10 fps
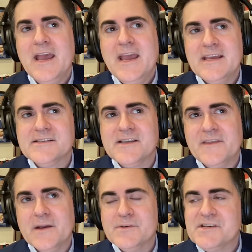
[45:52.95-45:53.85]
is that
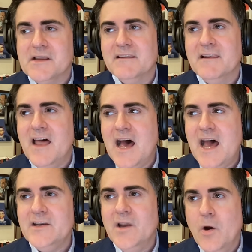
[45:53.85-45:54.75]
there was a
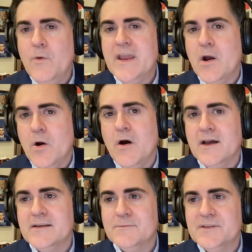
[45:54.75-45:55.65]
lot going
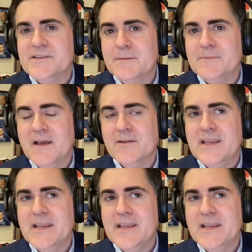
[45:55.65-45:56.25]
on with Tim Keller.